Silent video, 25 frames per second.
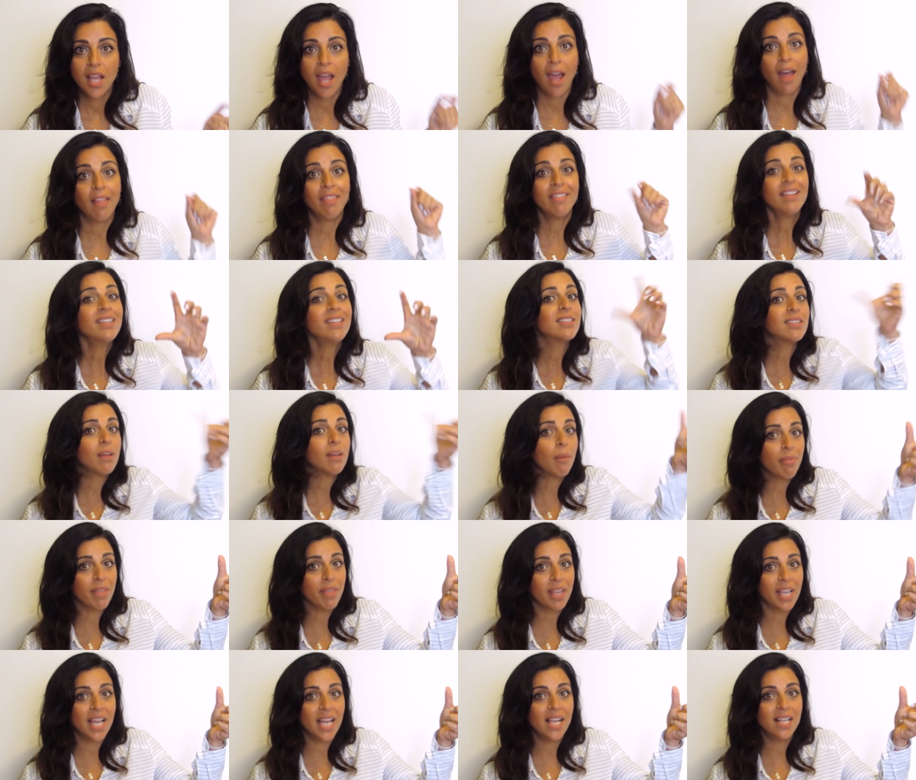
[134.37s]
And this
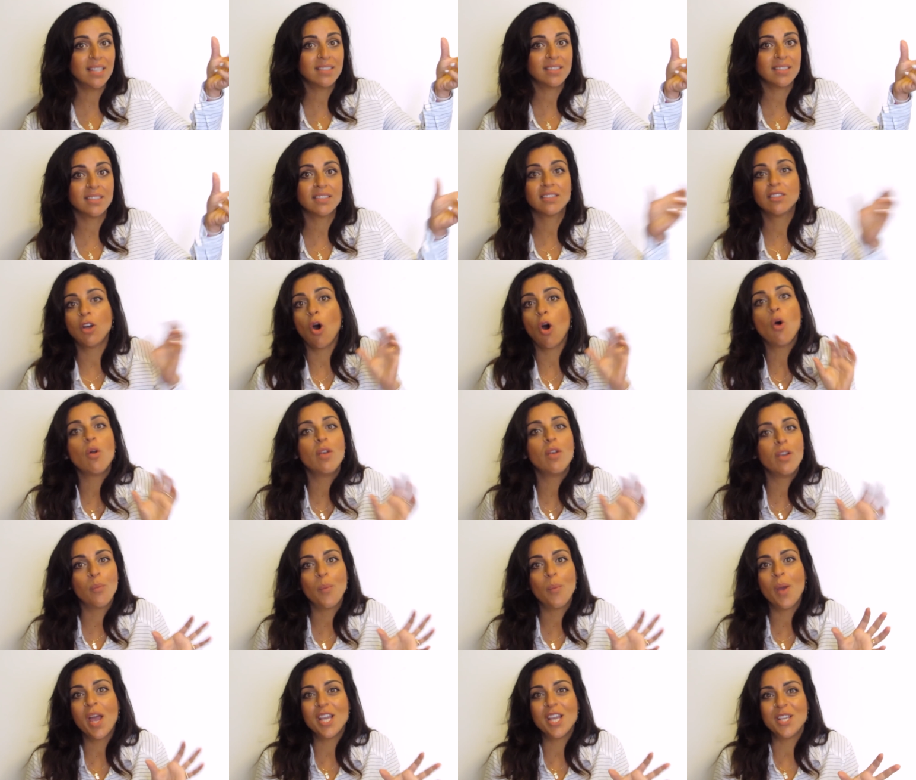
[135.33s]
something else is the
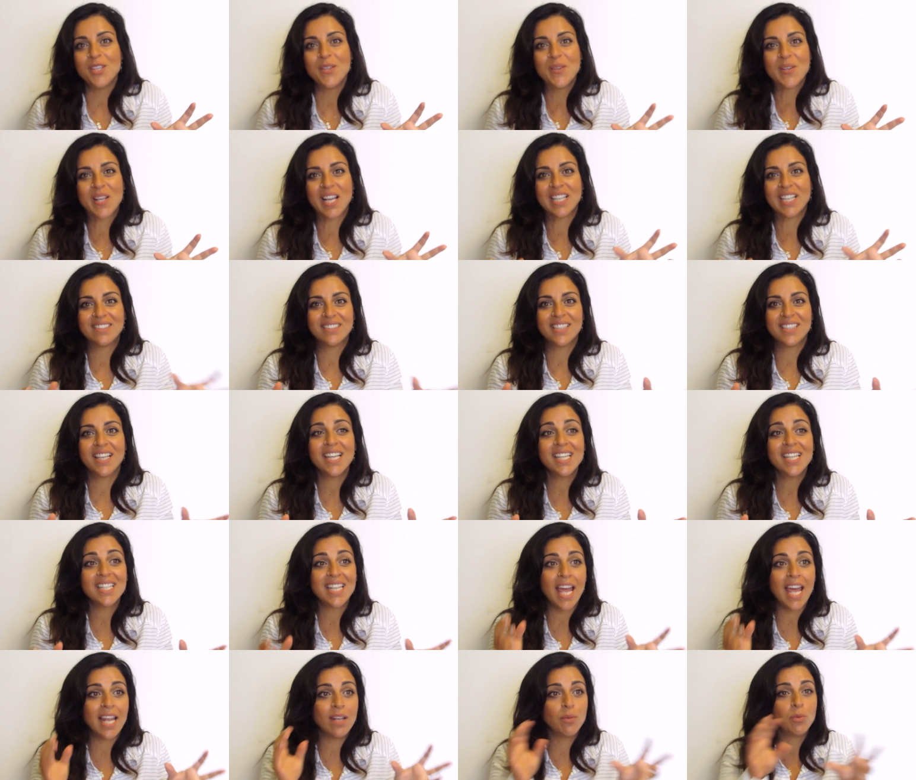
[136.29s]
only way you can say
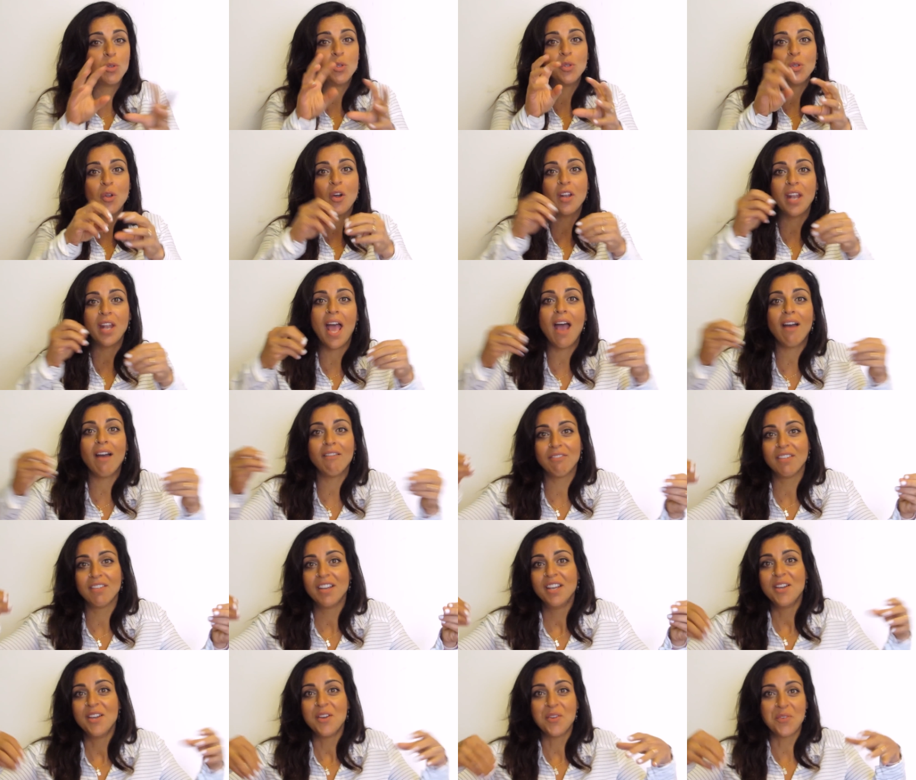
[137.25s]
it, and you don't
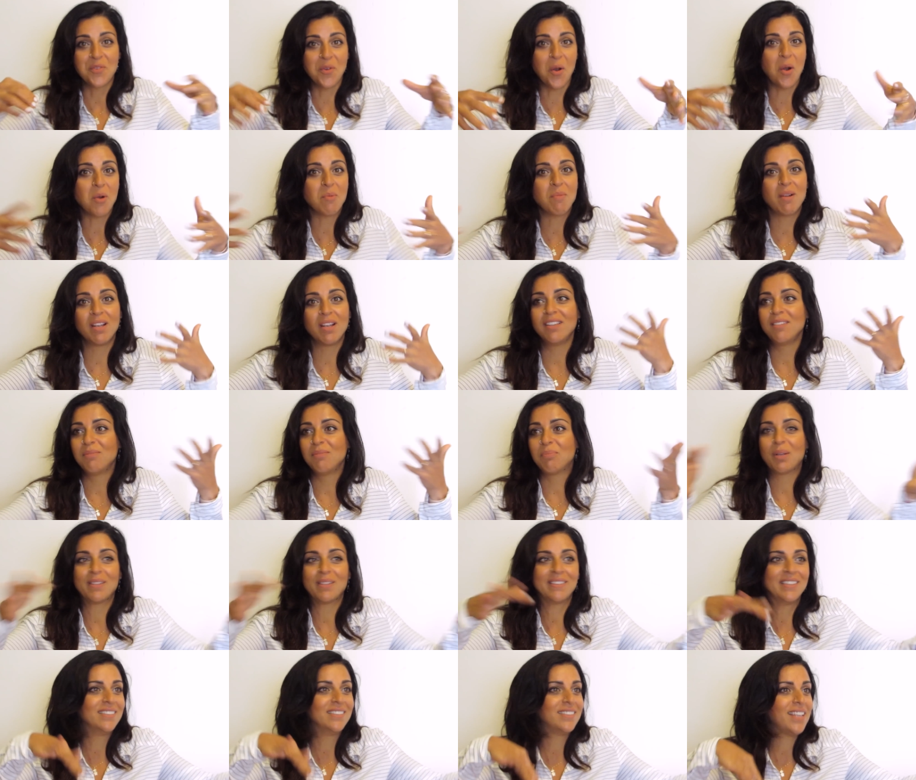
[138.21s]
have normally
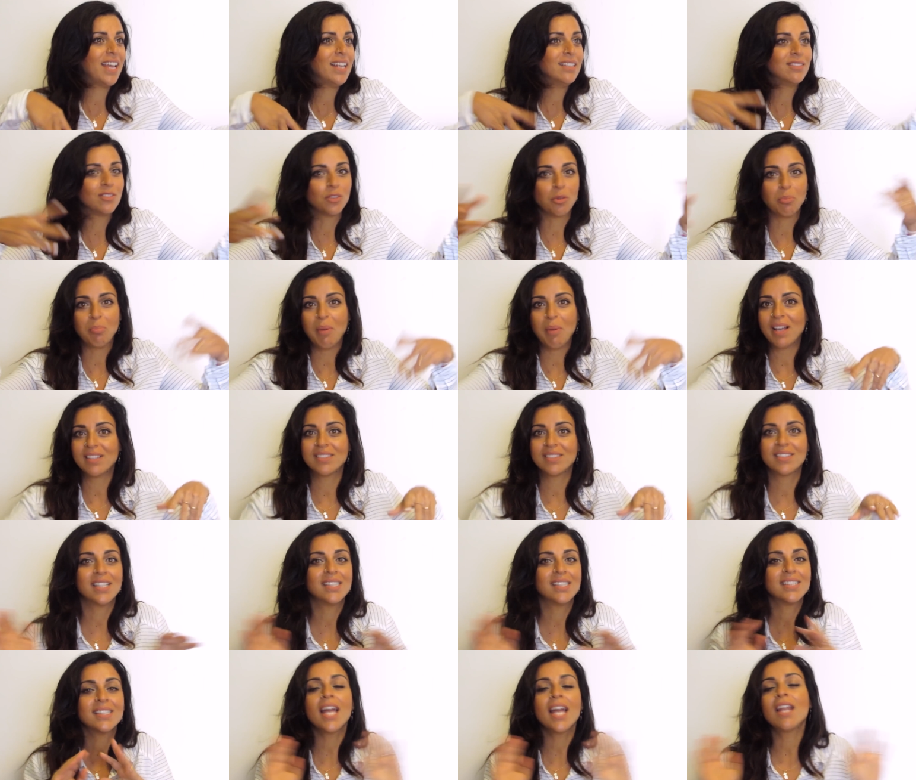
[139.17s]
present tense or past
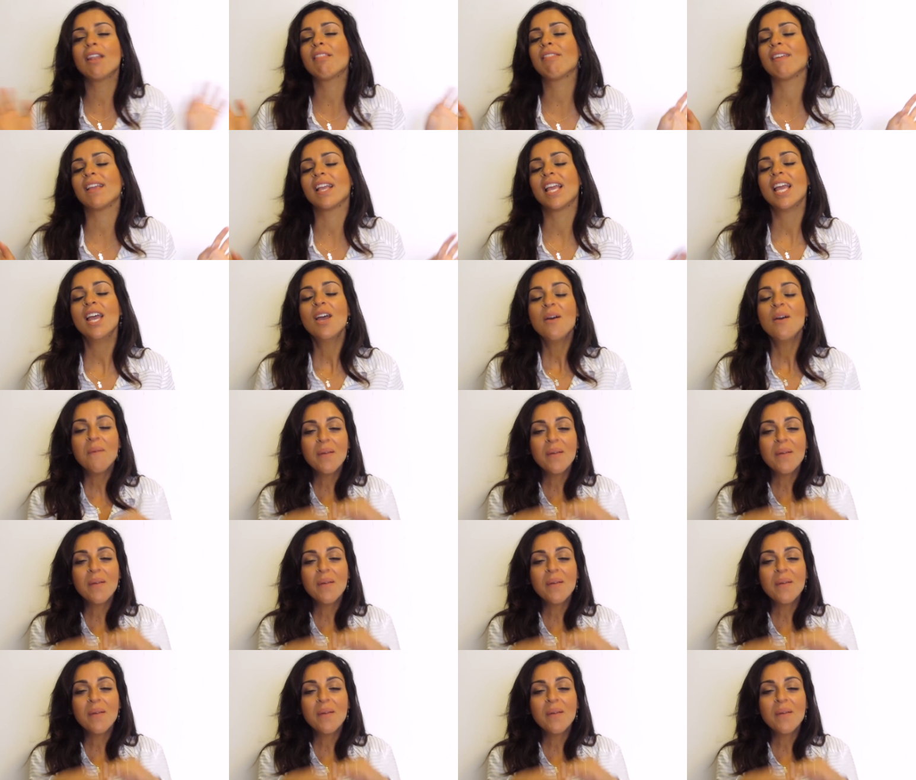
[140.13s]
tense, anything.